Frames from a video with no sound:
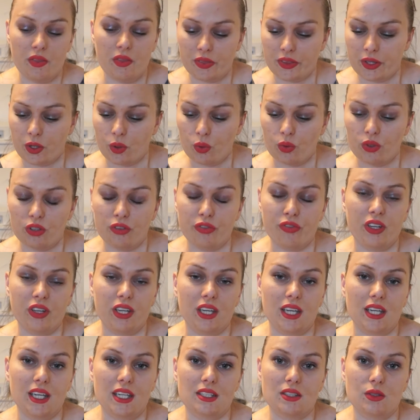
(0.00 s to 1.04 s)
The only
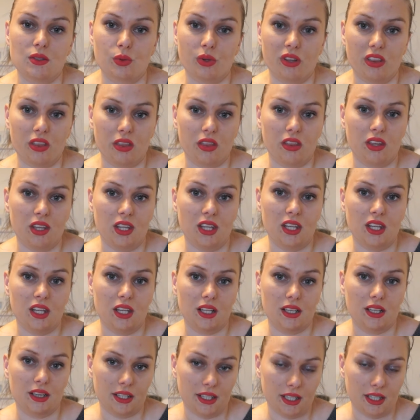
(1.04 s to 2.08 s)
thing is with
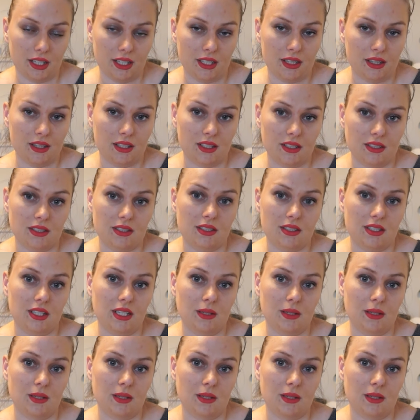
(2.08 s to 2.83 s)
the glitter and this,